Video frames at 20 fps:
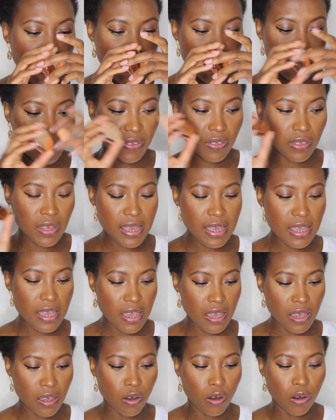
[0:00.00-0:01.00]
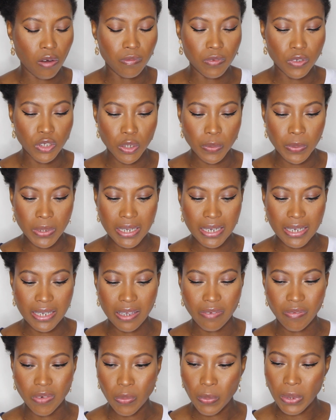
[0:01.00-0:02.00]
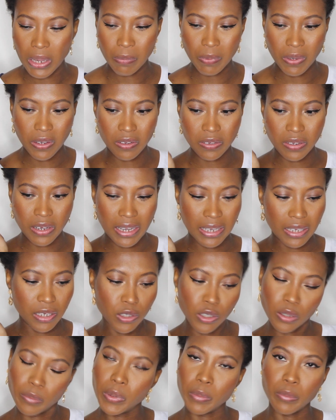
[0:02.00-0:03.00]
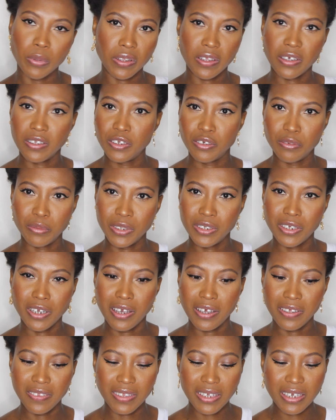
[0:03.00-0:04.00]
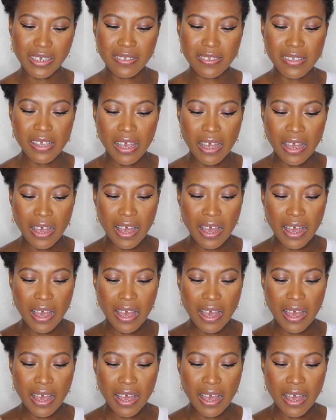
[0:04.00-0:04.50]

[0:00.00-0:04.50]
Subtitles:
I am thinking of doing a giveaway because I cannot be bothered to return this.